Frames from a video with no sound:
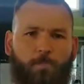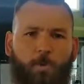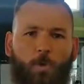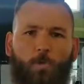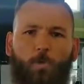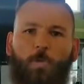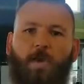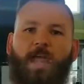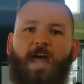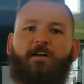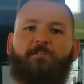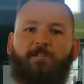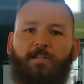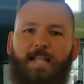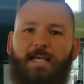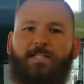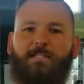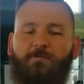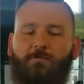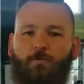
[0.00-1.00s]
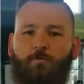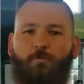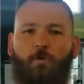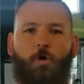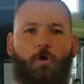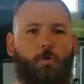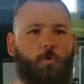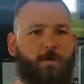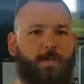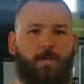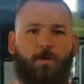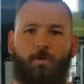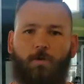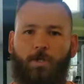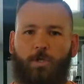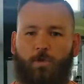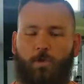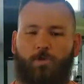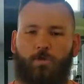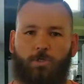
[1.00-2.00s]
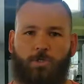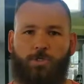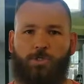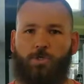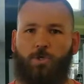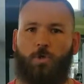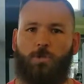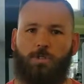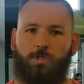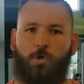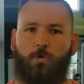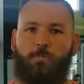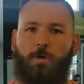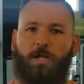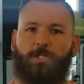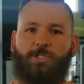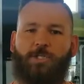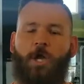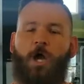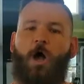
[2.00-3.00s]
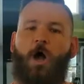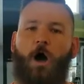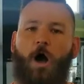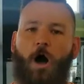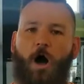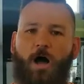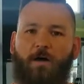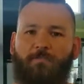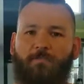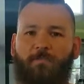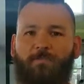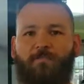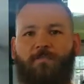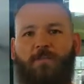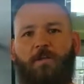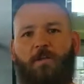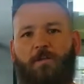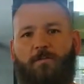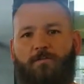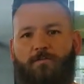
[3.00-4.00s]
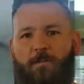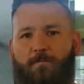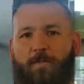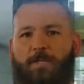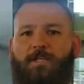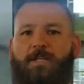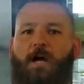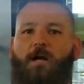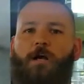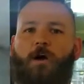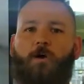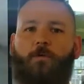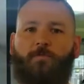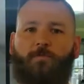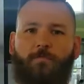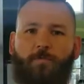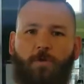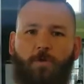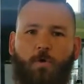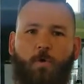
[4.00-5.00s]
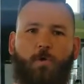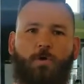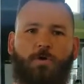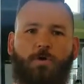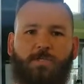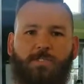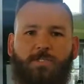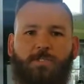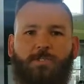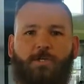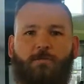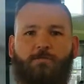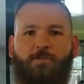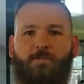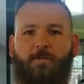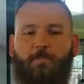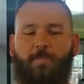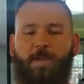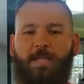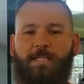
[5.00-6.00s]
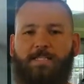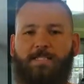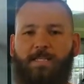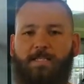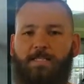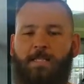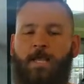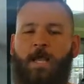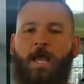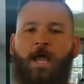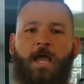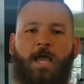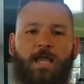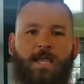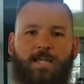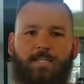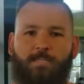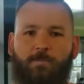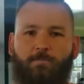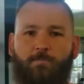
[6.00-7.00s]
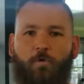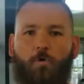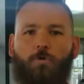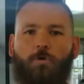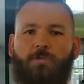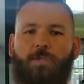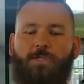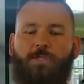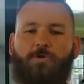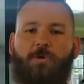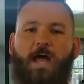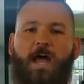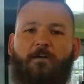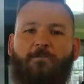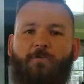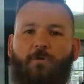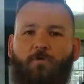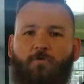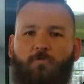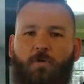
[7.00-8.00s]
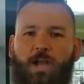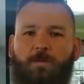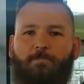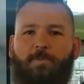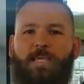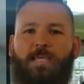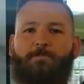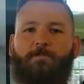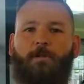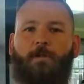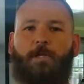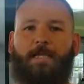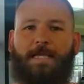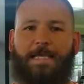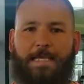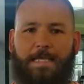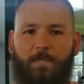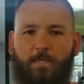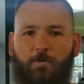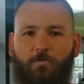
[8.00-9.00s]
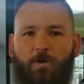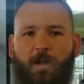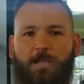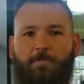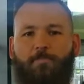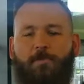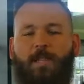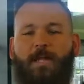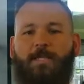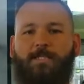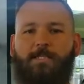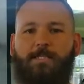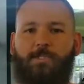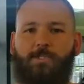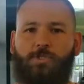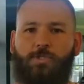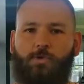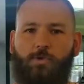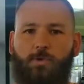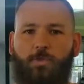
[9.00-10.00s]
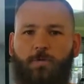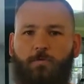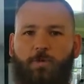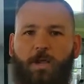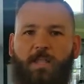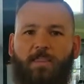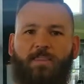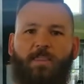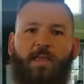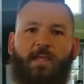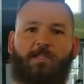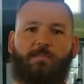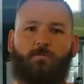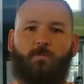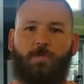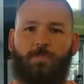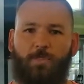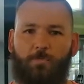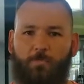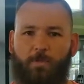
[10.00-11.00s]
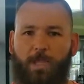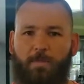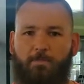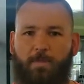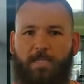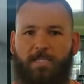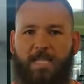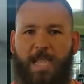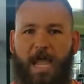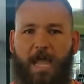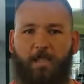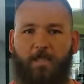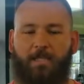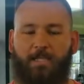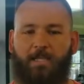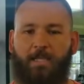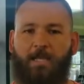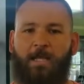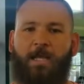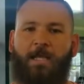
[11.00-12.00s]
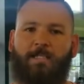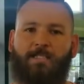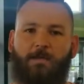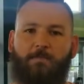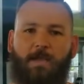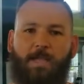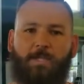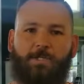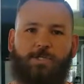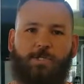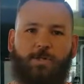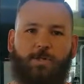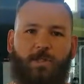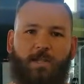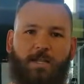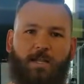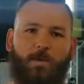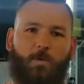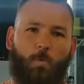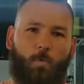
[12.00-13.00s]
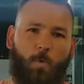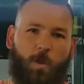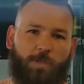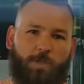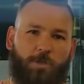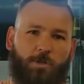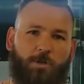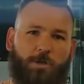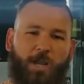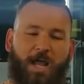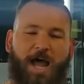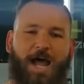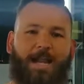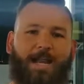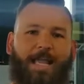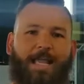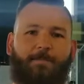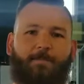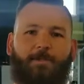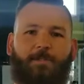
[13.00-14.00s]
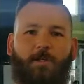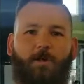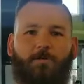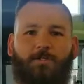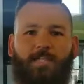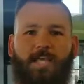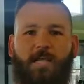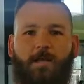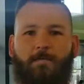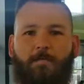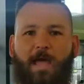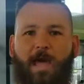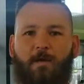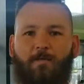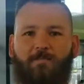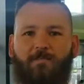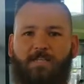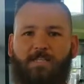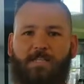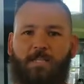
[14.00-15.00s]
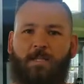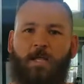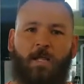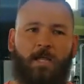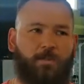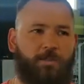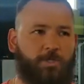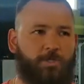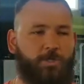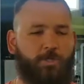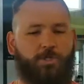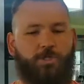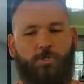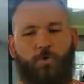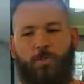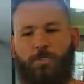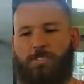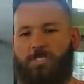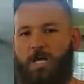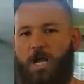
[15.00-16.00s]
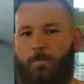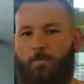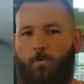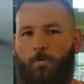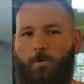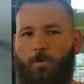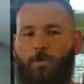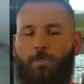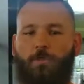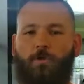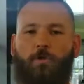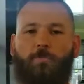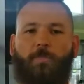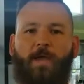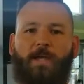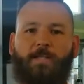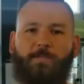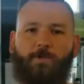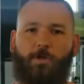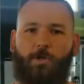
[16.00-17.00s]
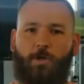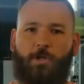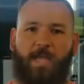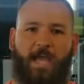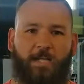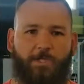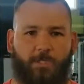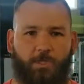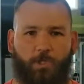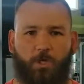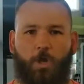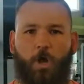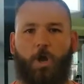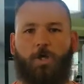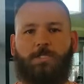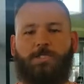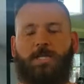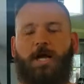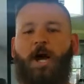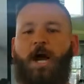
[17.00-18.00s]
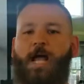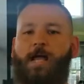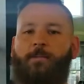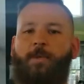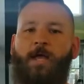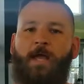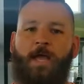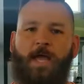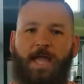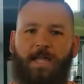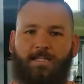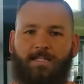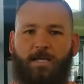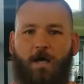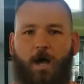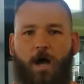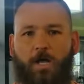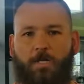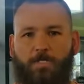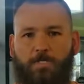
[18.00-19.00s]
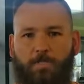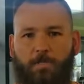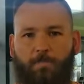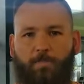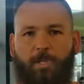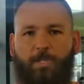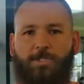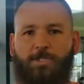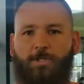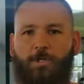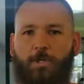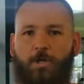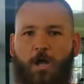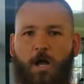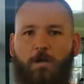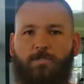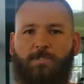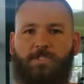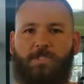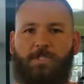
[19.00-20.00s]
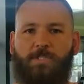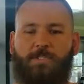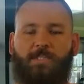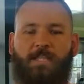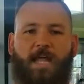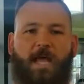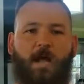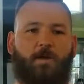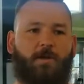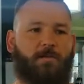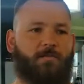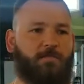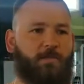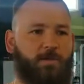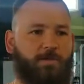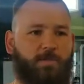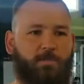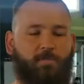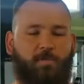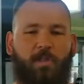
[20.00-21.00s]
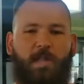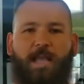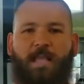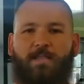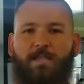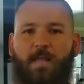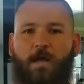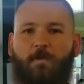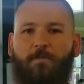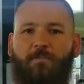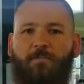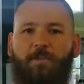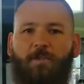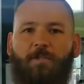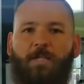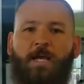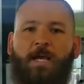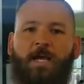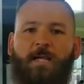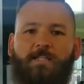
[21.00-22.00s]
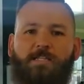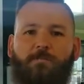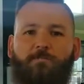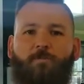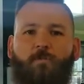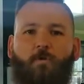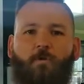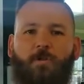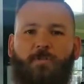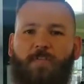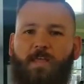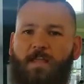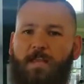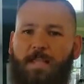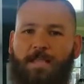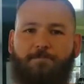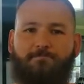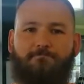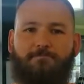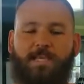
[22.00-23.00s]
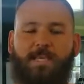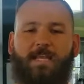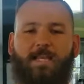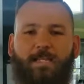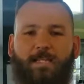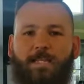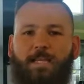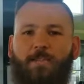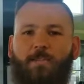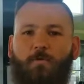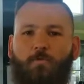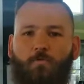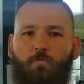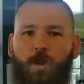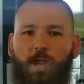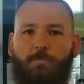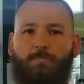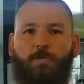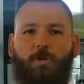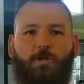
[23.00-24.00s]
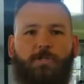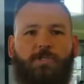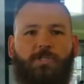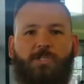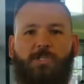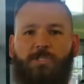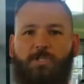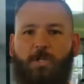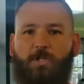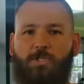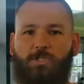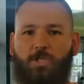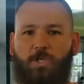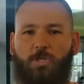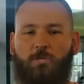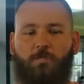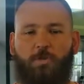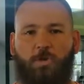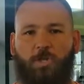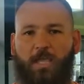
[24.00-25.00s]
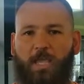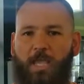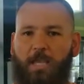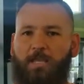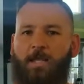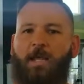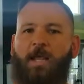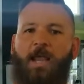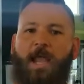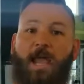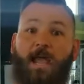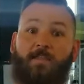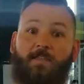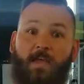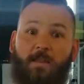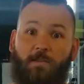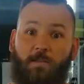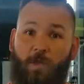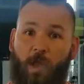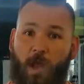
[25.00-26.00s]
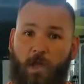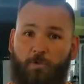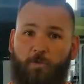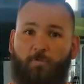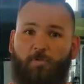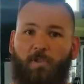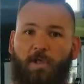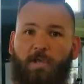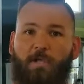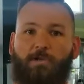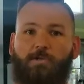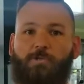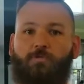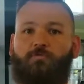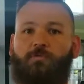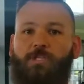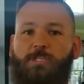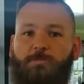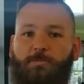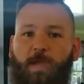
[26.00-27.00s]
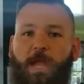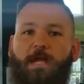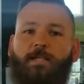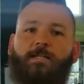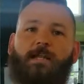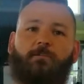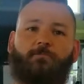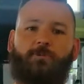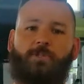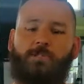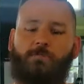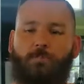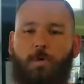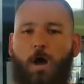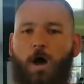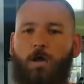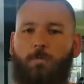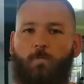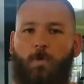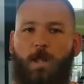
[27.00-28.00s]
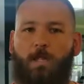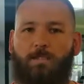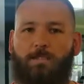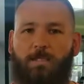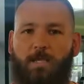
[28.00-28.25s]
we have less of a role. We can only control so much off the field, from the dugout, from the corners, in terms of the bases. It's important that you have the right people in the right places, doing the right things with the right mentality to make sure that when you're not able to go take a mound visit, that your shortstop or your third base or your catcher calls time and talks to the pitcher and calms things down. If there's a play in the outfield, it's important that immediately the right person starts to communicate and that the other players respect and respond well to